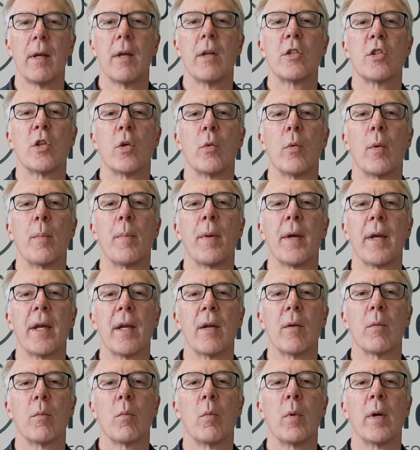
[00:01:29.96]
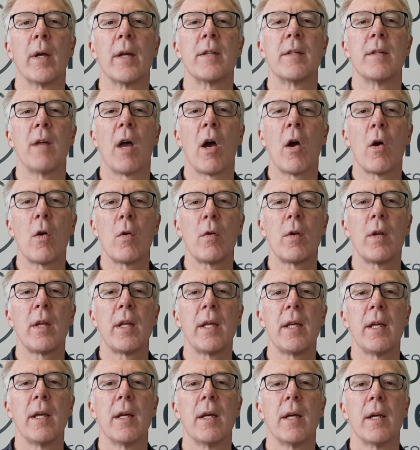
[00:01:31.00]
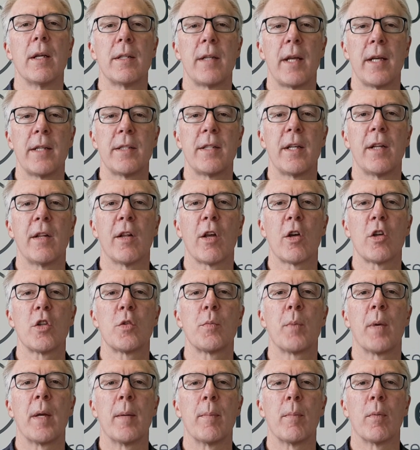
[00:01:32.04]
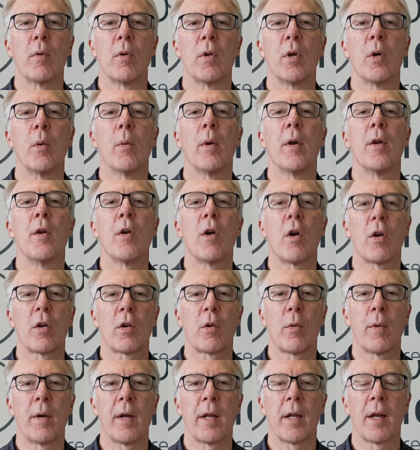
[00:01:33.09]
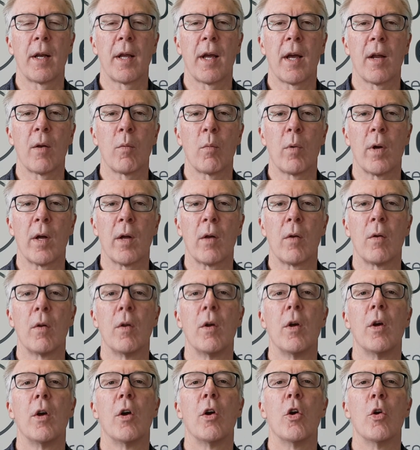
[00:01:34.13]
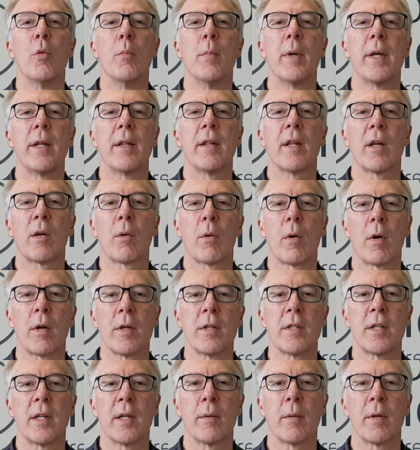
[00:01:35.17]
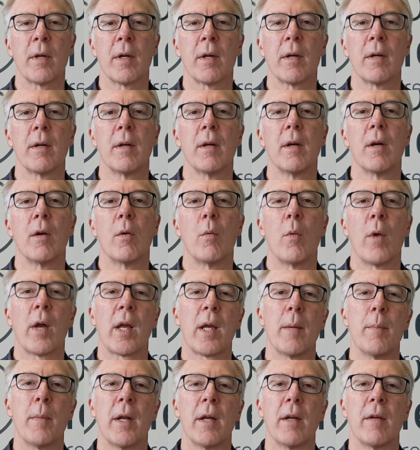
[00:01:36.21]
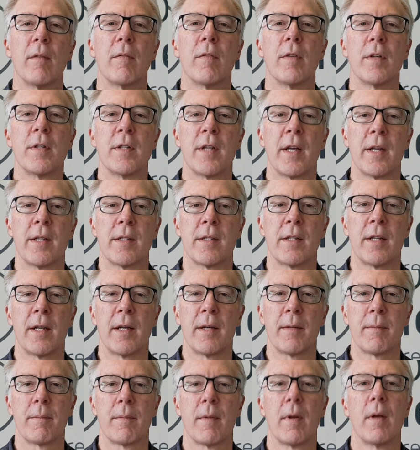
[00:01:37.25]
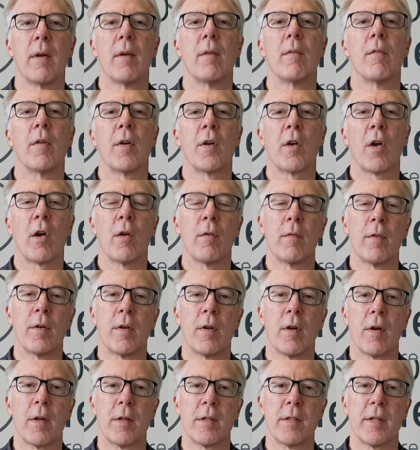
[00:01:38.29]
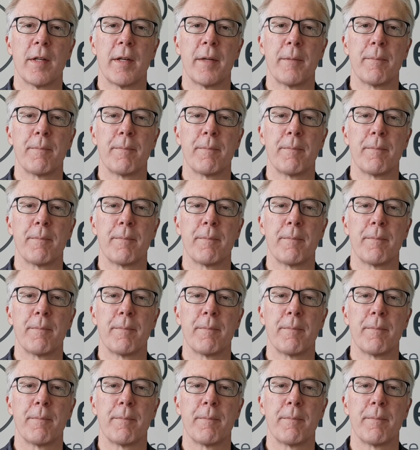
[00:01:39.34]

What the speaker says: To repeat, we are only testing those people who are not critically unwell, who meet the criteria recommended for testing for COVID-19.